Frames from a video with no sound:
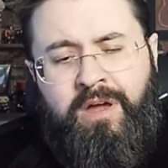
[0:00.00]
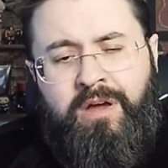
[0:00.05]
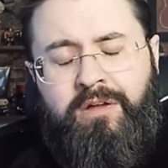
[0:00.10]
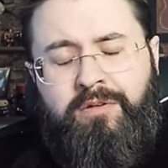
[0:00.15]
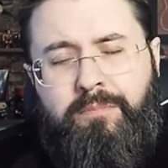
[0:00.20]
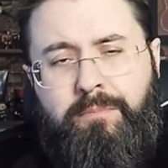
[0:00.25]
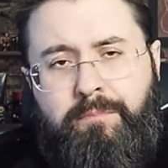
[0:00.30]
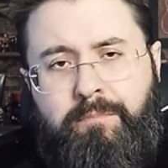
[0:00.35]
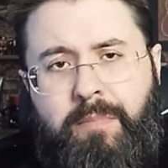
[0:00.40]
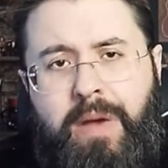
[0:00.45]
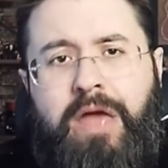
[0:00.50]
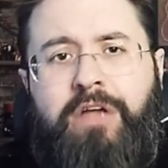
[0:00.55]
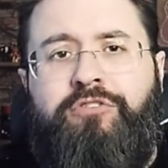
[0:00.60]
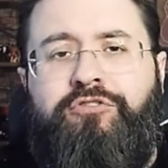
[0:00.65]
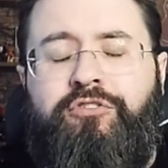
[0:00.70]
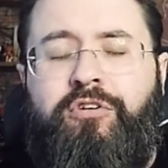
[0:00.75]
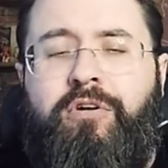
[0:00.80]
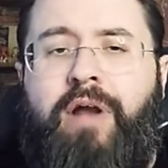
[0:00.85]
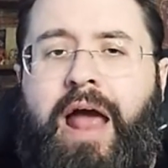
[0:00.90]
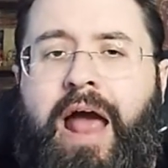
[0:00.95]

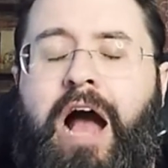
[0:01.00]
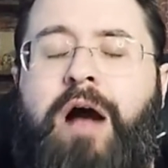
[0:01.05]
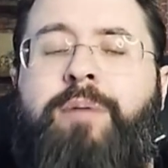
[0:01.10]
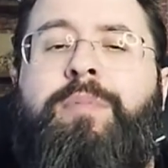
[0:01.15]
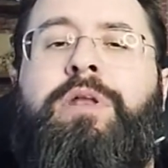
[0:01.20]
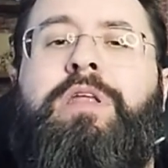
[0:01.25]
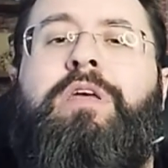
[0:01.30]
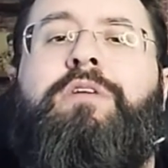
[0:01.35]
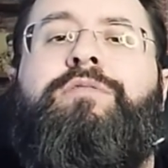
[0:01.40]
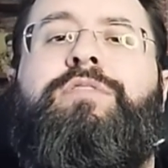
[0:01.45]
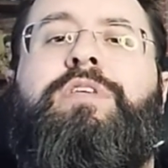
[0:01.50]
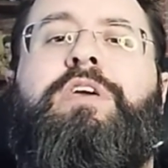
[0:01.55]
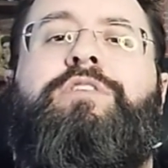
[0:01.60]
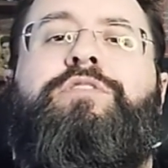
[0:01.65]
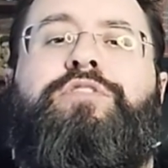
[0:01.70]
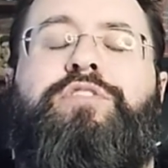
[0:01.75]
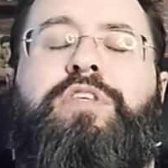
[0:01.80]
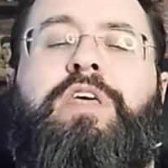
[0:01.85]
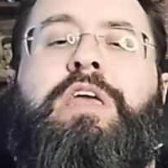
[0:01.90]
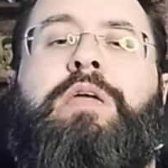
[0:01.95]
measure how many of
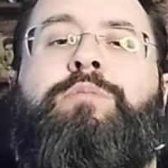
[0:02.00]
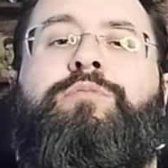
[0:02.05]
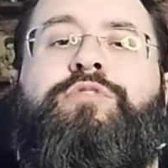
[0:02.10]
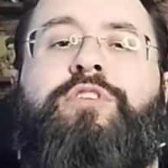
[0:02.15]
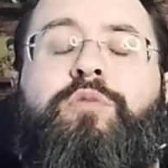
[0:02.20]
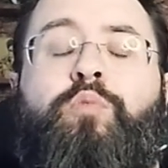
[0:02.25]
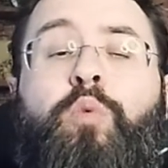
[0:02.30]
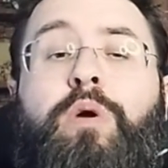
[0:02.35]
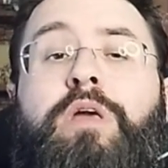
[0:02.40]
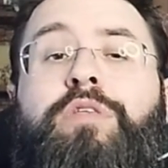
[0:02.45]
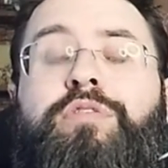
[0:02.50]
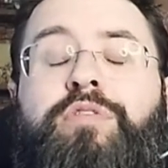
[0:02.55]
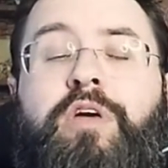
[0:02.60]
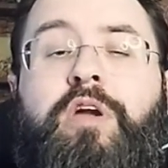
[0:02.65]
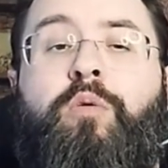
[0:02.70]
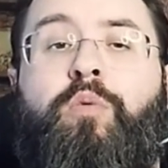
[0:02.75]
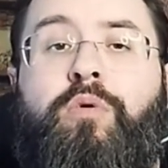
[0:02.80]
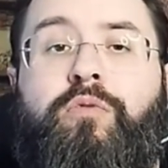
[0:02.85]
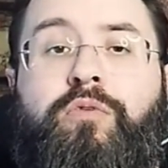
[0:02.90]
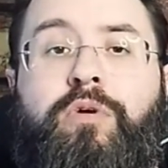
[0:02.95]
these themes did we
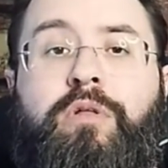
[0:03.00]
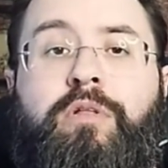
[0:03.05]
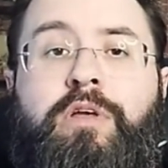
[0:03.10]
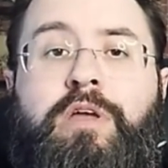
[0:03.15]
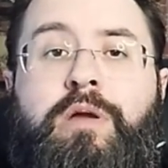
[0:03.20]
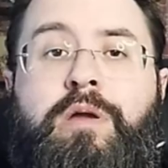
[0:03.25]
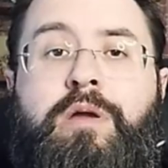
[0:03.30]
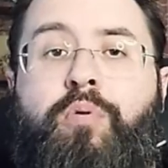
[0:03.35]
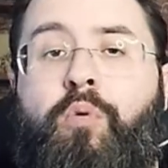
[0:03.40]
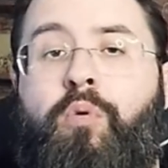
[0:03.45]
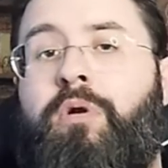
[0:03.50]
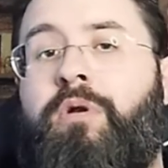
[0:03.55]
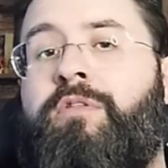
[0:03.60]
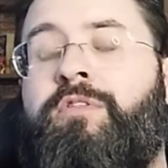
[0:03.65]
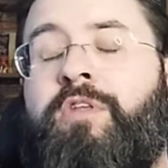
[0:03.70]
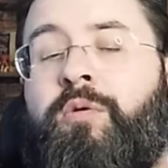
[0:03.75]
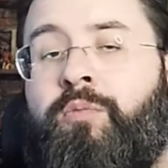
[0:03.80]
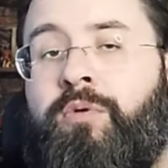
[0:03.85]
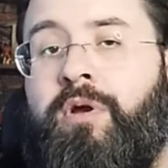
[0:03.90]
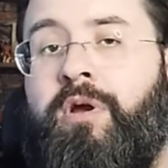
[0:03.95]
think were really
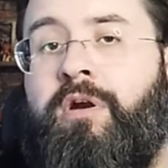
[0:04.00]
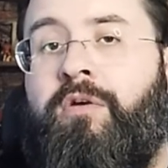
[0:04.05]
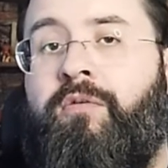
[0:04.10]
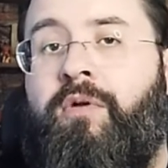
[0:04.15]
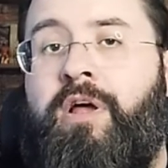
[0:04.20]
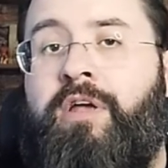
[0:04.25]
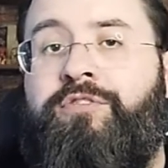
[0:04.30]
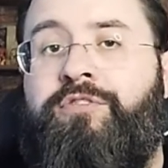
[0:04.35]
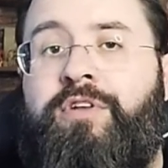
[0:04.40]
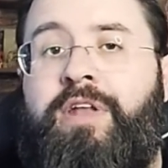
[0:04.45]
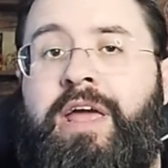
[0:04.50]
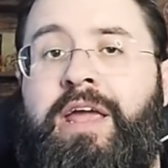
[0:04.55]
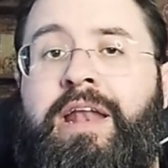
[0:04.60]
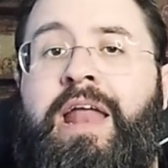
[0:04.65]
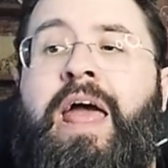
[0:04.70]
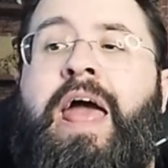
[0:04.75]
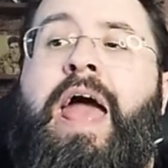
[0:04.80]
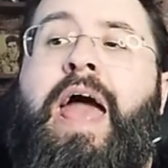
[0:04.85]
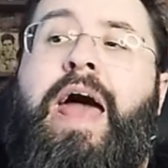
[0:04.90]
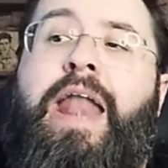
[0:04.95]
important that were going to resonate,
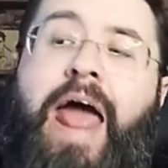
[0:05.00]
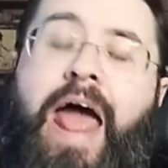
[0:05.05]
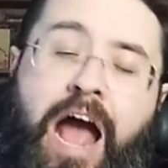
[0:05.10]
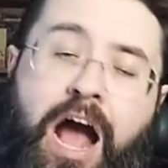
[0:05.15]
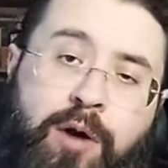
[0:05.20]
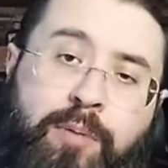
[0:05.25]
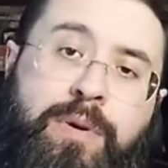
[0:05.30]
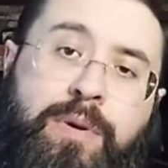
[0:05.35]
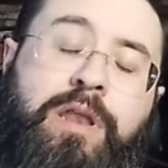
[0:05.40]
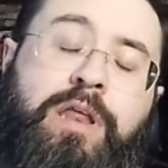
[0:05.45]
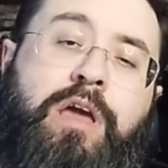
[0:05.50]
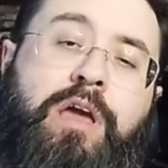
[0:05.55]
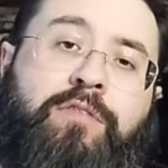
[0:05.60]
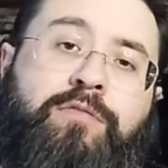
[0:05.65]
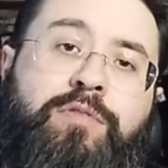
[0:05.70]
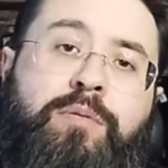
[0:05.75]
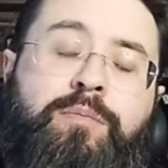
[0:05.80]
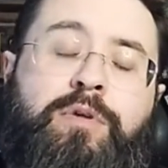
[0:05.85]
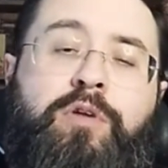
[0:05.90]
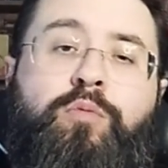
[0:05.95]
and how many
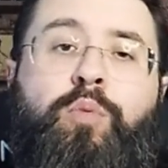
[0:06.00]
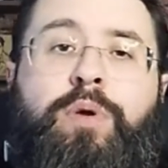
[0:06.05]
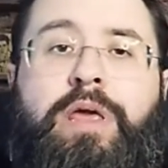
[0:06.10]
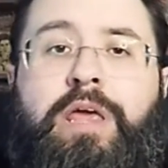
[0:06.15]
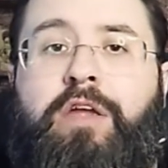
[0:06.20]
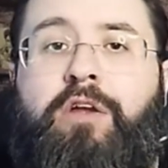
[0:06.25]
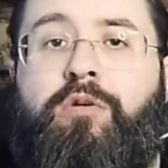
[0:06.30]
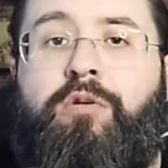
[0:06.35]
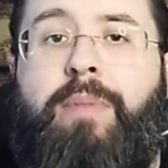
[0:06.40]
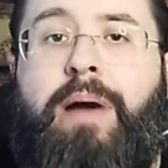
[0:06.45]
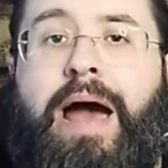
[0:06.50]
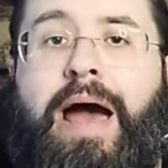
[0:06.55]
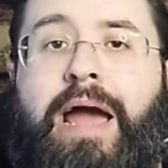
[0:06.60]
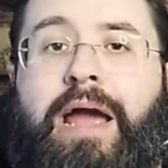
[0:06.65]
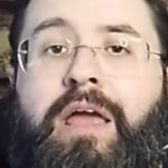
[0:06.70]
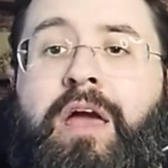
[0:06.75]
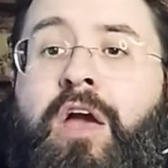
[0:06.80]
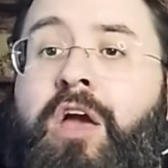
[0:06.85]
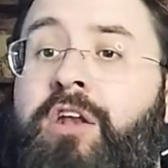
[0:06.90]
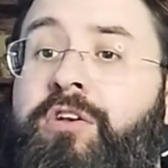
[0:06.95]
of them did we hear
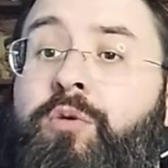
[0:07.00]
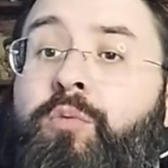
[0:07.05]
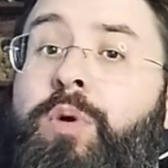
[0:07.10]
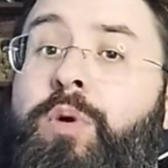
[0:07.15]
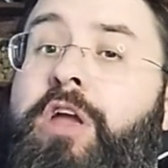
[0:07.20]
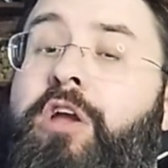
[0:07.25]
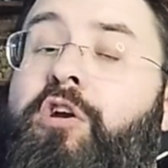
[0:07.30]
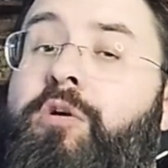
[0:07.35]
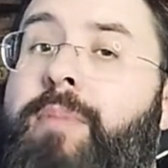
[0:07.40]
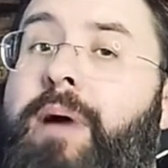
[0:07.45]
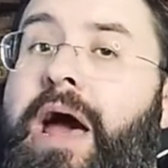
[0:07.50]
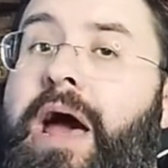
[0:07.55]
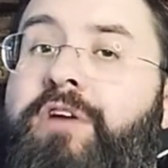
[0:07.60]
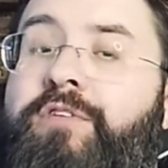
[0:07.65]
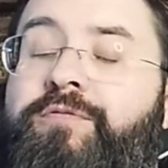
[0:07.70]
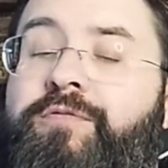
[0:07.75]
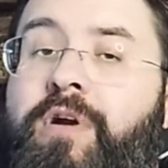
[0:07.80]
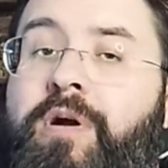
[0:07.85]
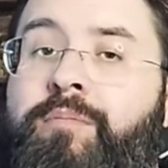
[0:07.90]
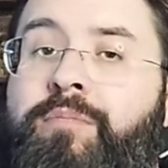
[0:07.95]
back? Did we hear
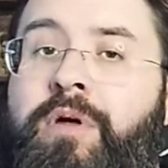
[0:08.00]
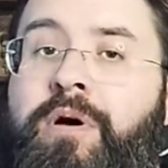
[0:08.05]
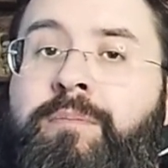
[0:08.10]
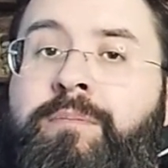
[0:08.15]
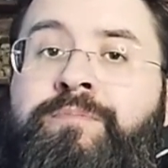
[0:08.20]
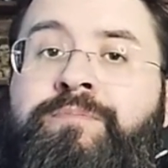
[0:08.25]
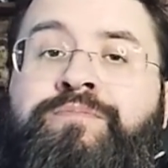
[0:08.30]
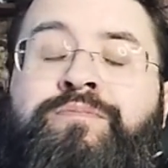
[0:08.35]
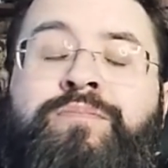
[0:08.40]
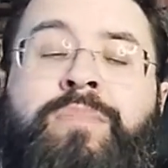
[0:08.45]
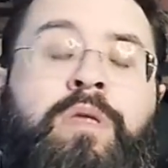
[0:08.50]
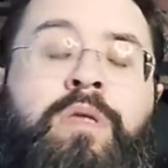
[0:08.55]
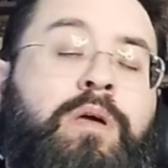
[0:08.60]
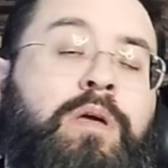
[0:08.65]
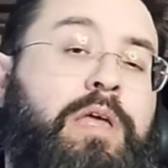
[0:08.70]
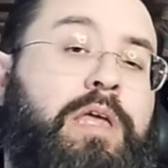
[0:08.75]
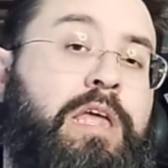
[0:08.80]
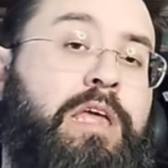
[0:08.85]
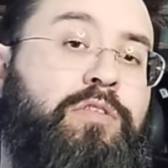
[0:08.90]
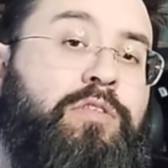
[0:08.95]
back from them
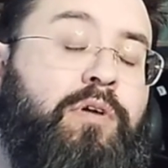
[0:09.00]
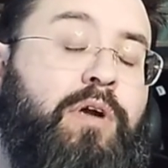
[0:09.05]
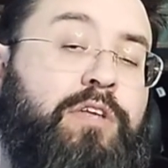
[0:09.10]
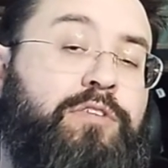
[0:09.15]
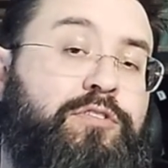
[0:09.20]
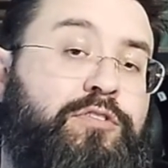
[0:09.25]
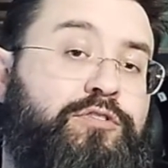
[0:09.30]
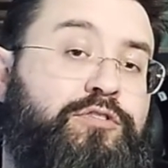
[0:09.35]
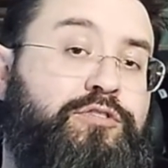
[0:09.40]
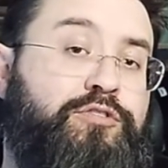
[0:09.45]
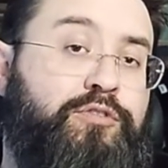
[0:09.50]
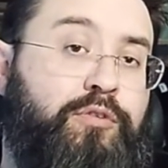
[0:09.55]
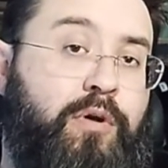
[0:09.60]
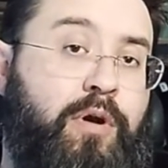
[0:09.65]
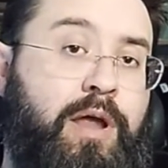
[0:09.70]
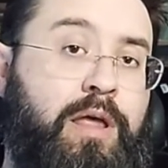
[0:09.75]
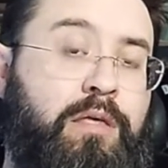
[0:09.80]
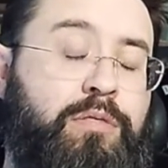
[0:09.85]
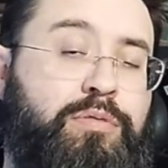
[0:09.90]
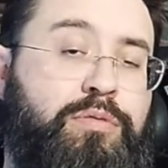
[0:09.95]
either as a
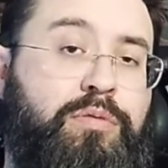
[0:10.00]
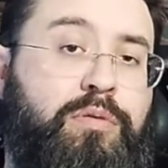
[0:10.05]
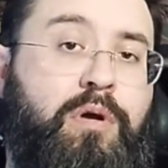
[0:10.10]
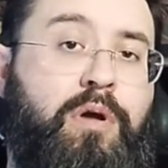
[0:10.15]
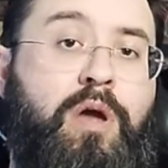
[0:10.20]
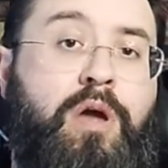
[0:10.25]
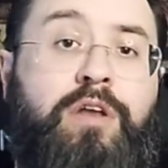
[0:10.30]
strength?